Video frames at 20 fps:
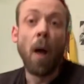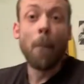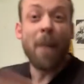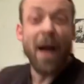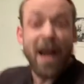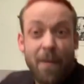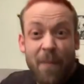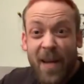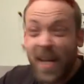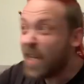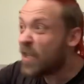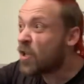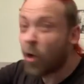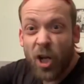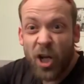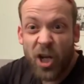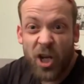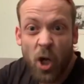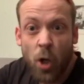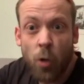Maybe he's got a
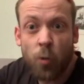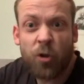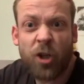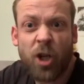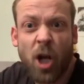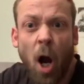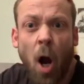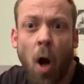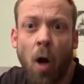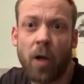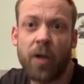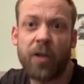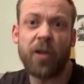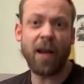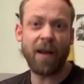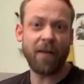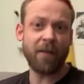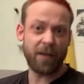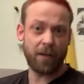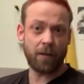huge cock. Did
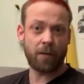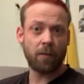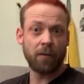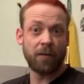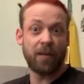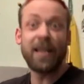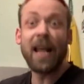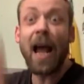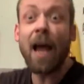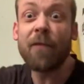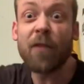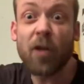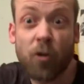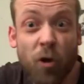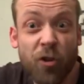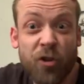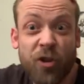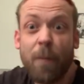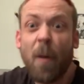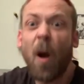that ever
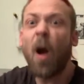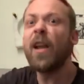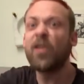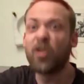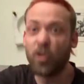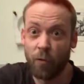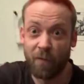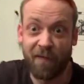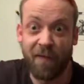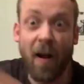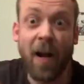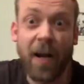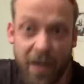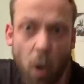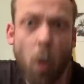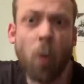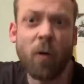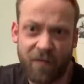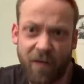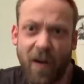cross your mind? You
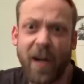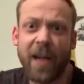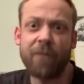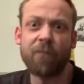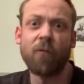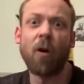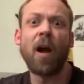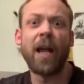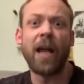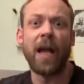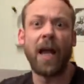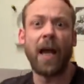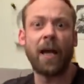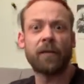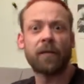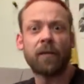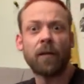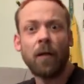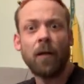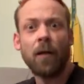fucking know it as,